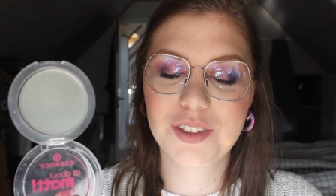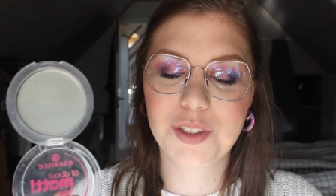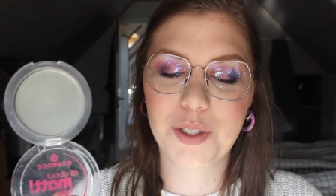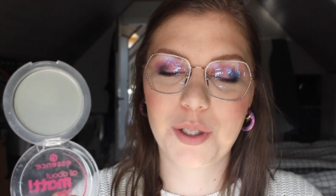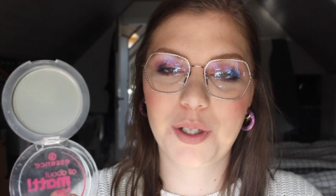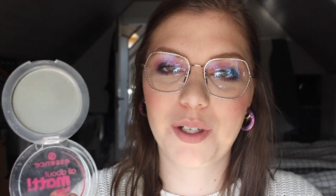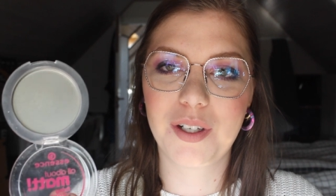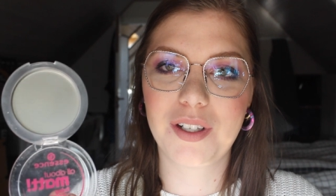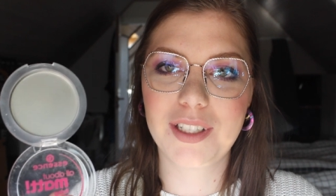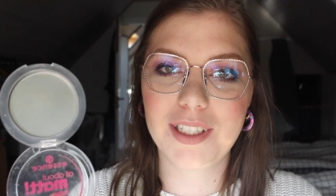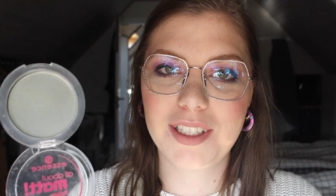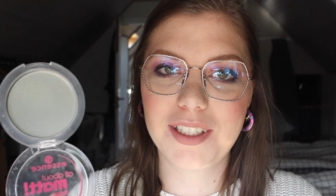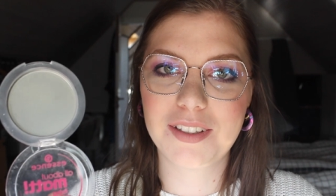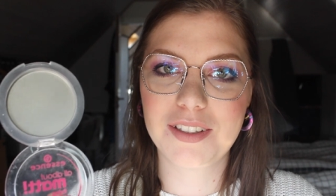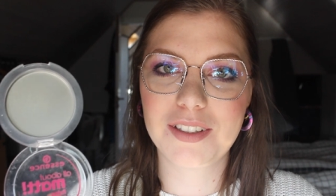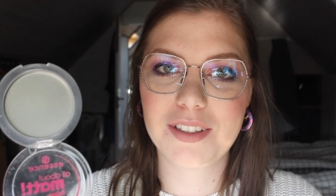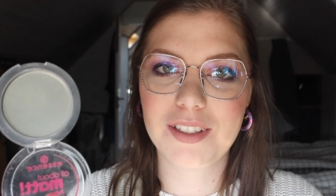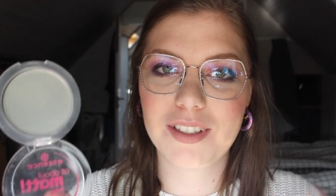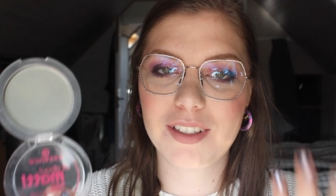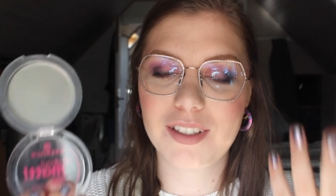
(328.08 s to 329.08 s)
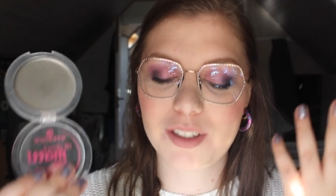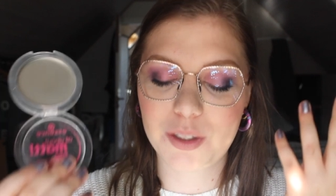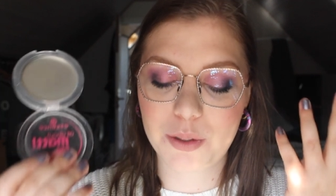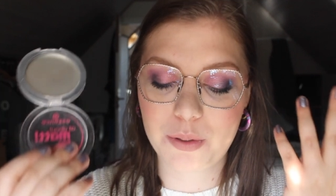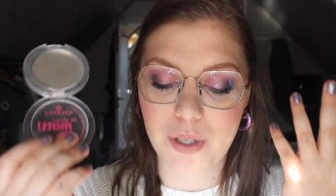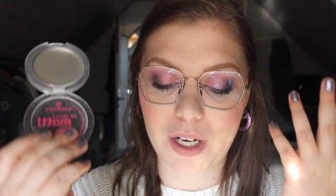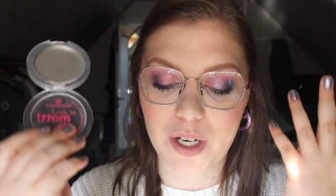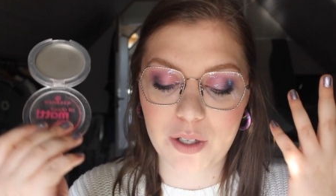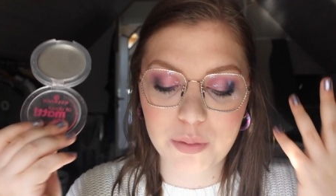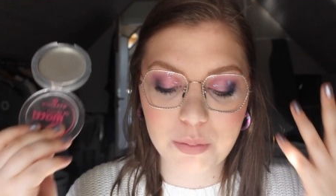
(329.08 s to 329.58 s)
girl in the
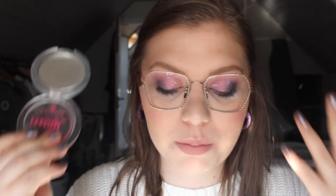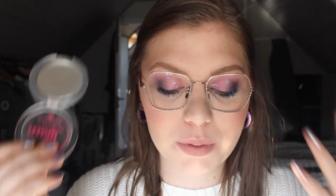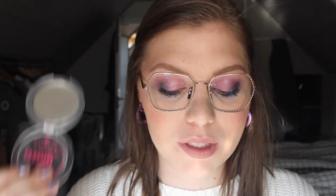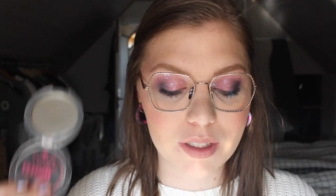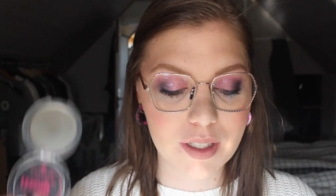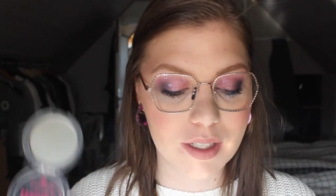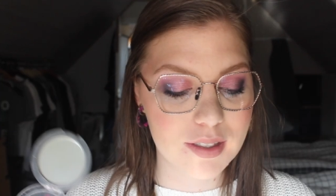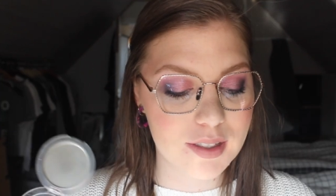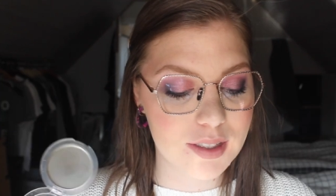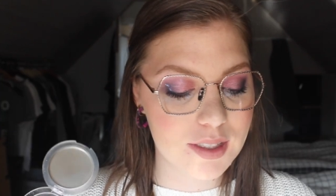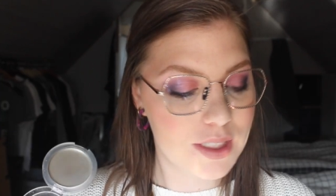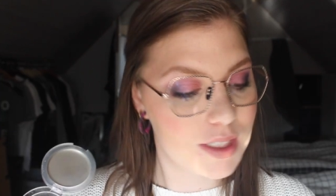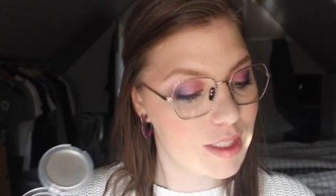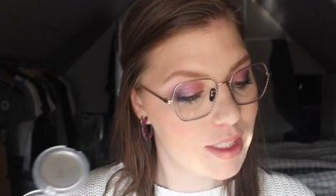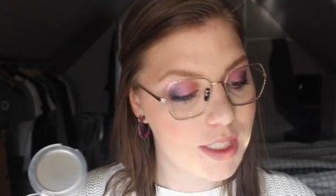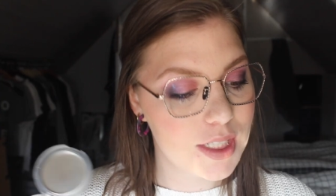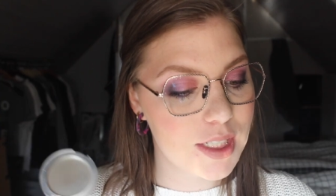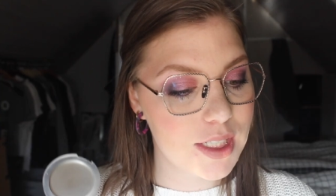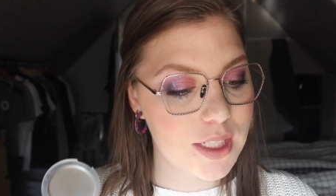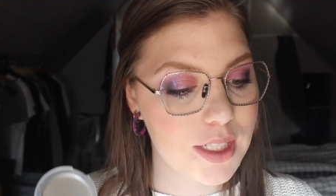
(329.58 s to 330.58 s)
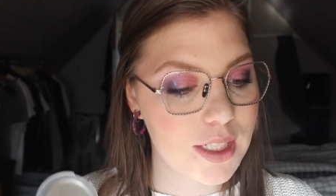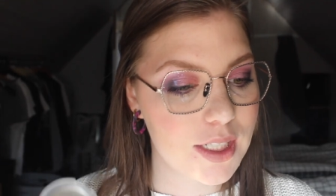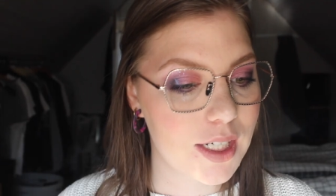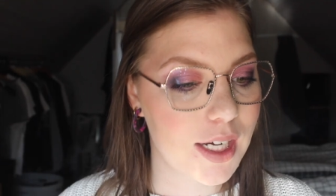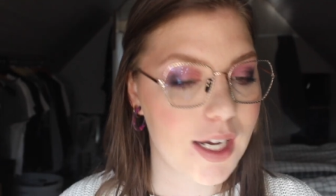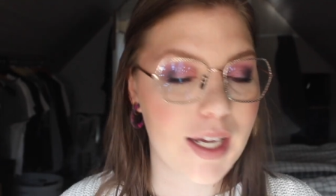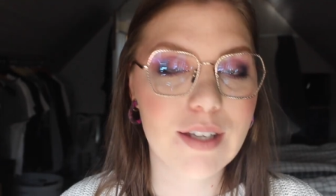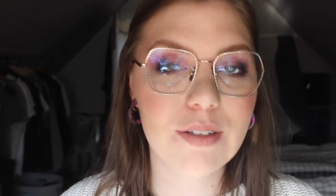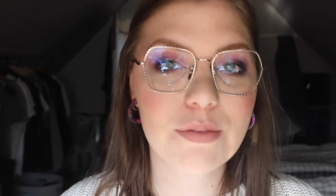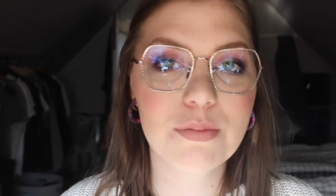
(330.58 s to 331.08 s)
crowd because
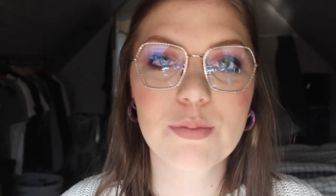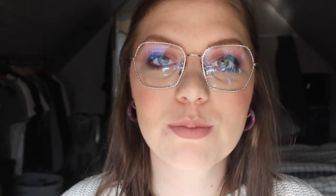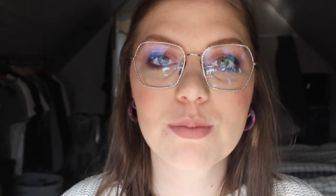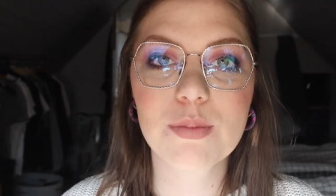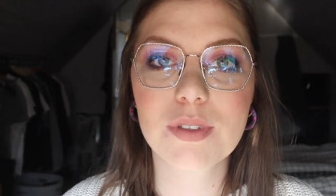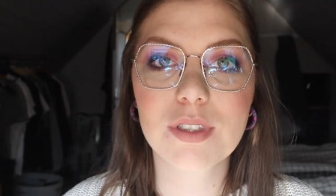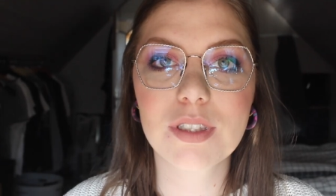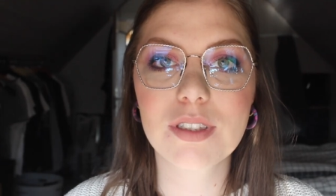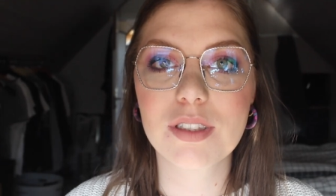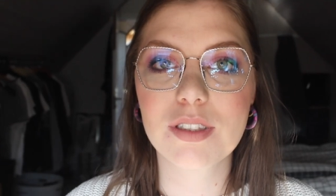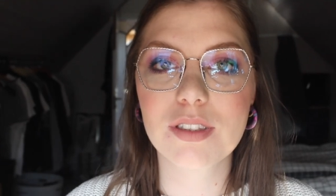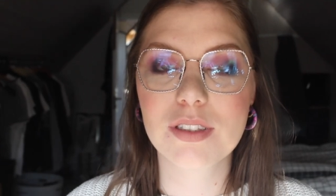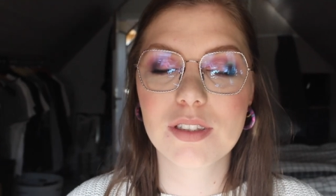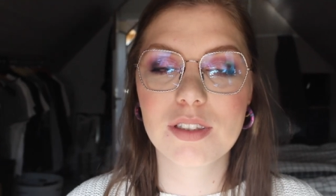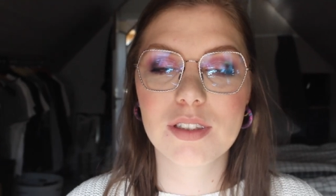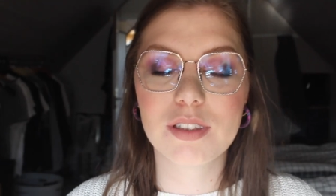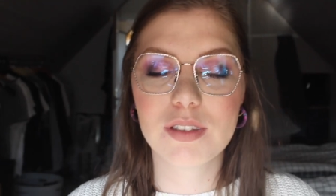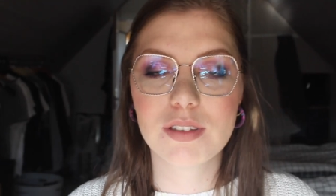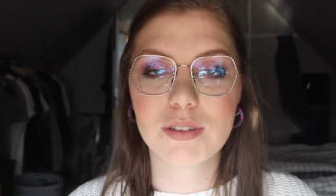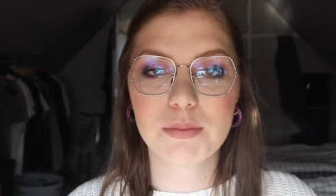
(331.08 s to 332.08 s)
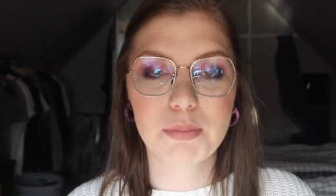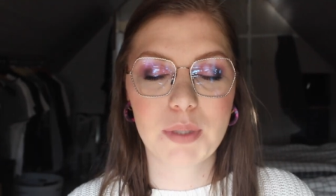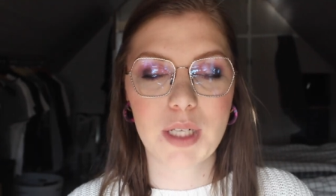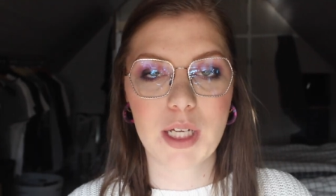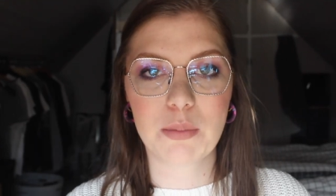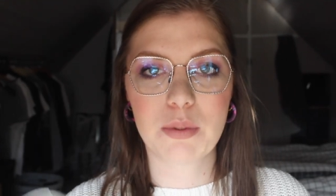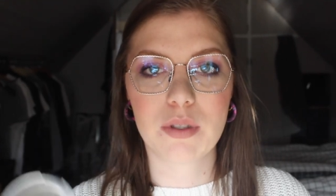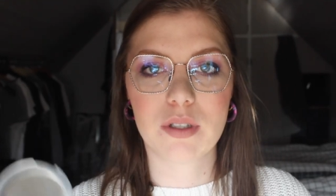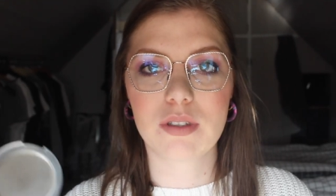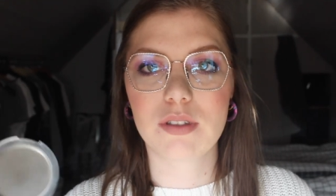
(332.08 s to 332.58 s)
I am
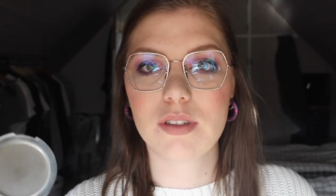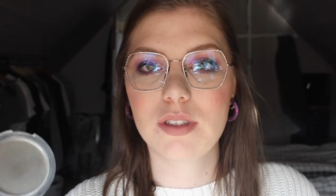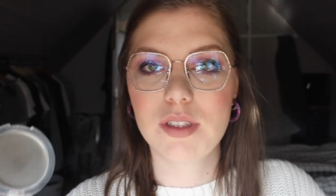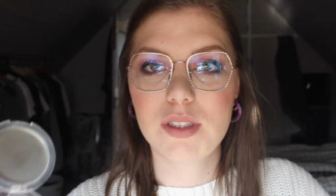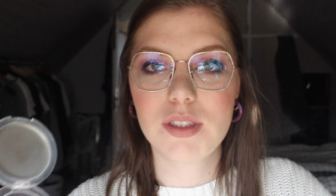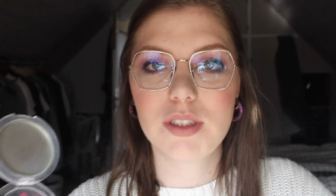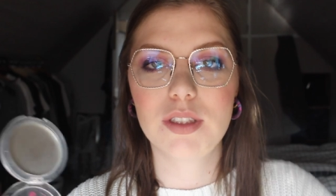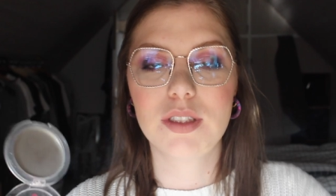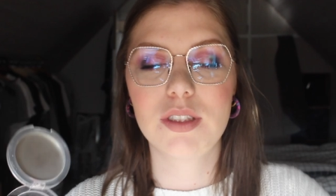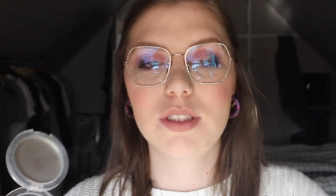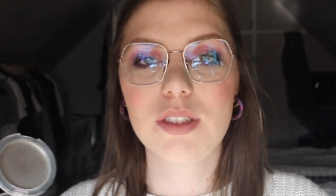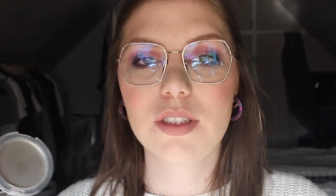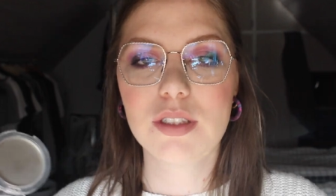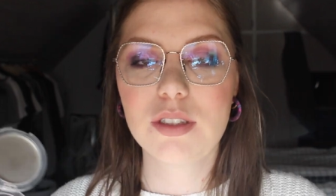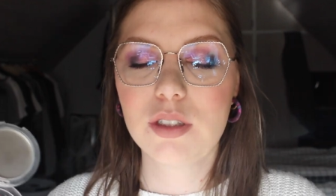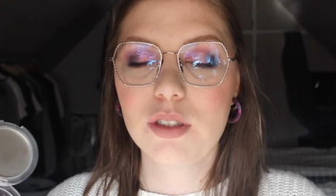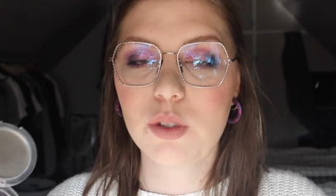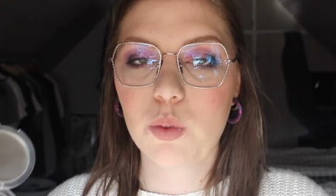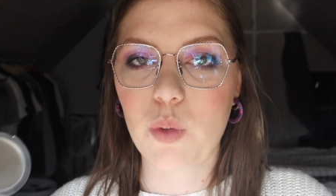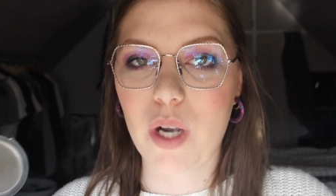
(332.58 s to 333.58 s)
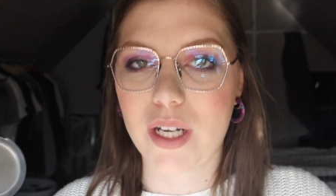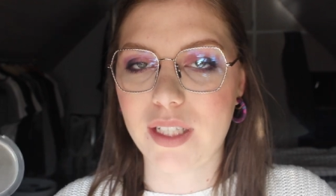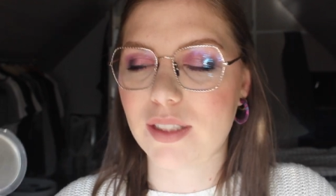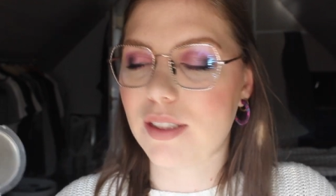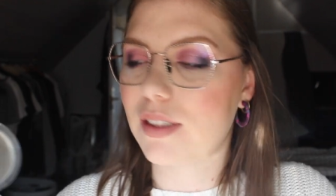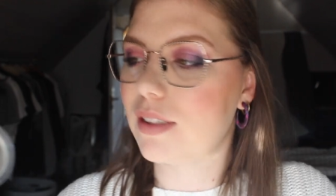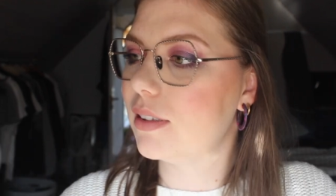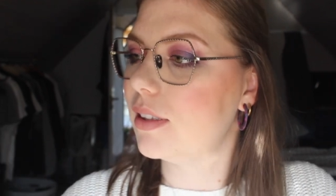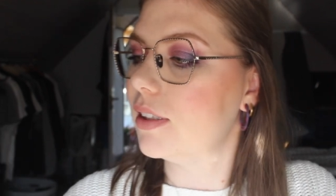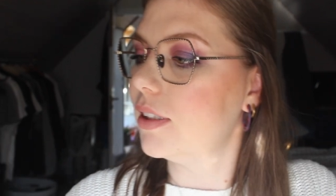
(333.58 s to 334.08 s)
paper white.